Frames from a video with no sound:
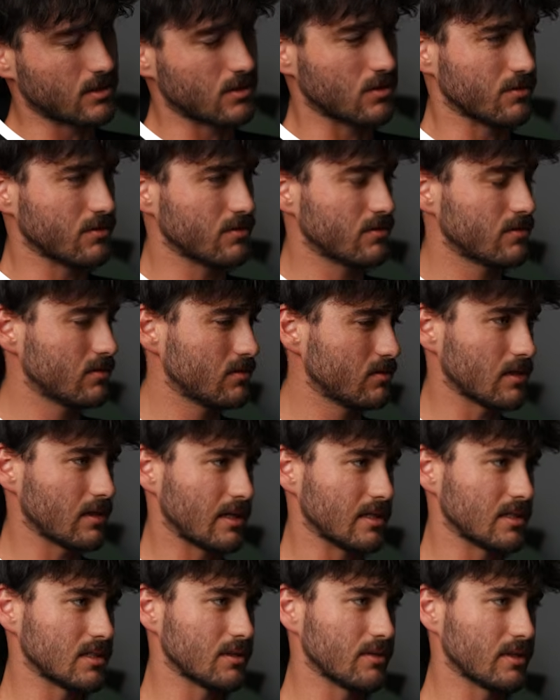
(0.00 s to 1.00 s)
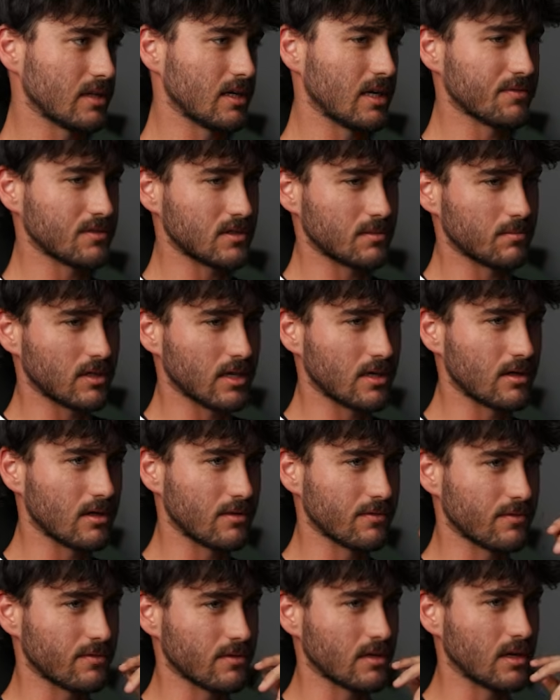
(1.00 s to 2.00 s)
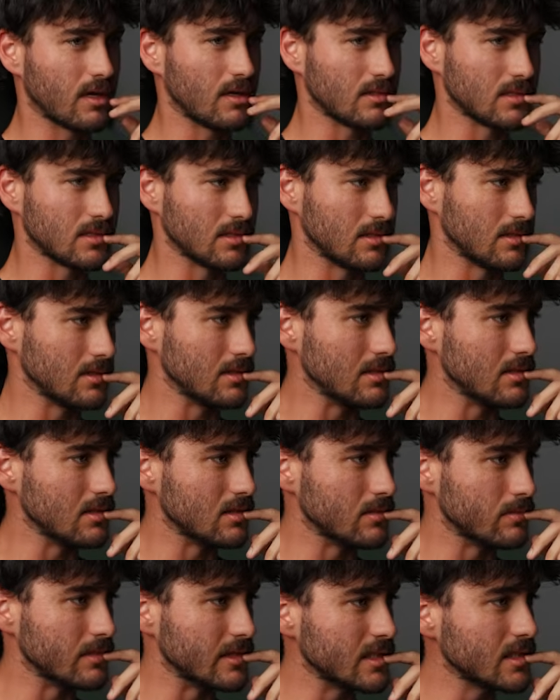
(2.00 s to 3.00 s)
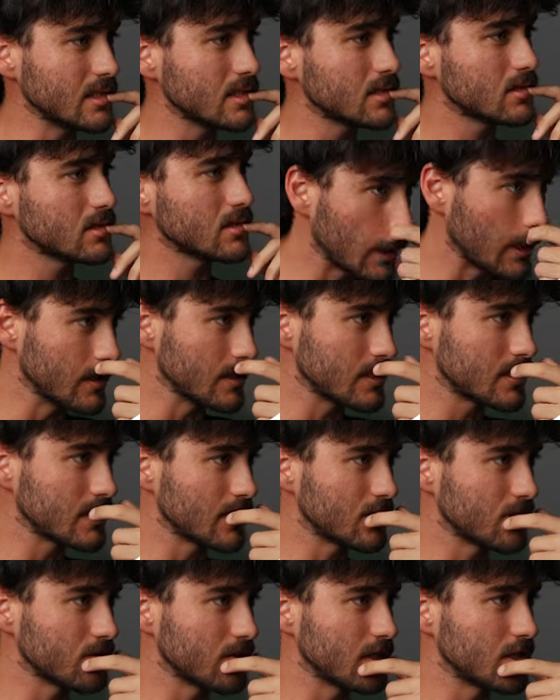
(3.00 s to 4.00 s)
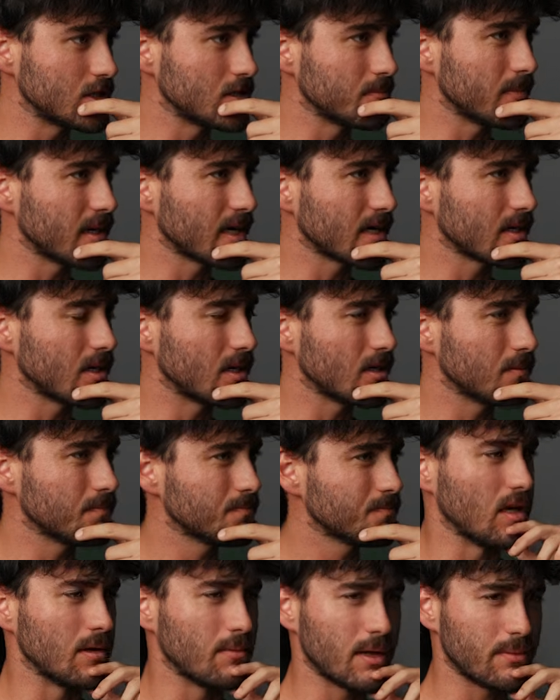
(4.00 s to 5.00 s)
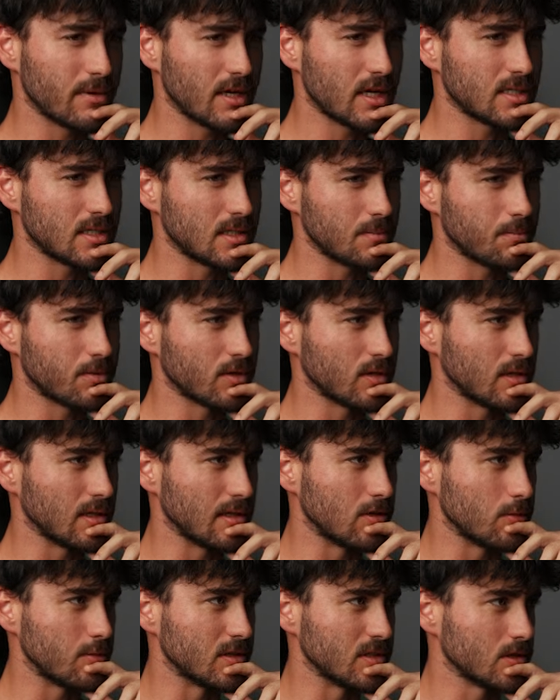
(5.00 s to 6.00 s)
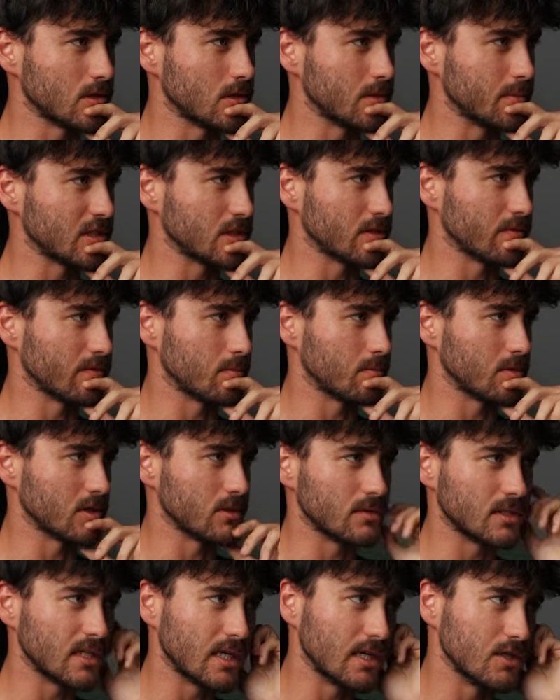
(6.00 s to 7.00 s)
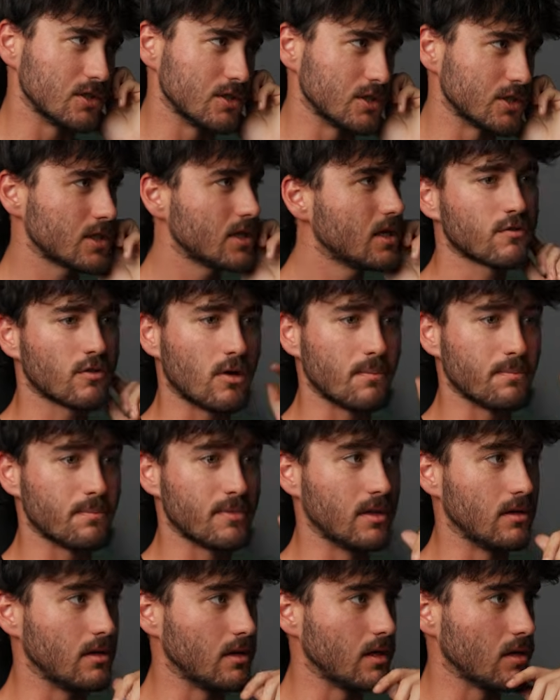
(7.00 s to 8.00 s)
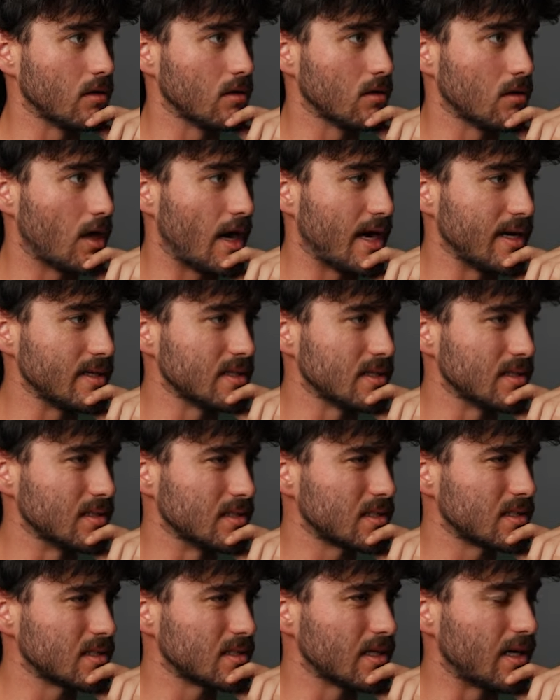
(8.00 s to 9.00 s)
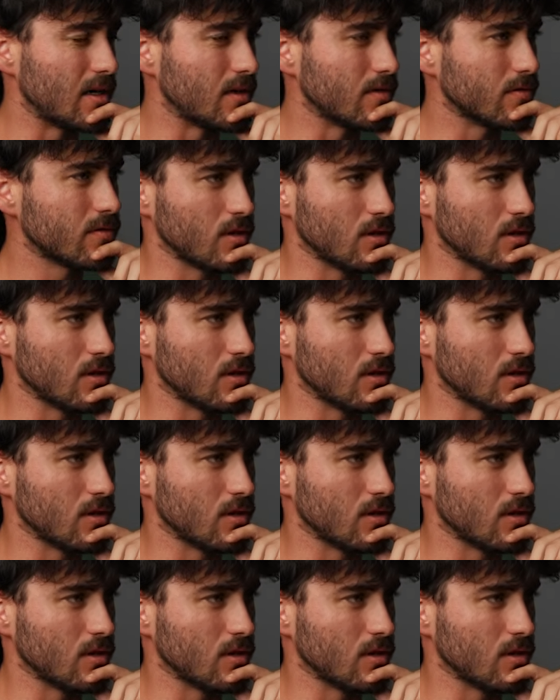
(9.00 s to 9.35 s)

Oof. Okay, so we're gonna have to play around with the colors a little bit. Get the saturation back up. Yeah, maybe I did put a little bit too much of a blue tinge from the light itself.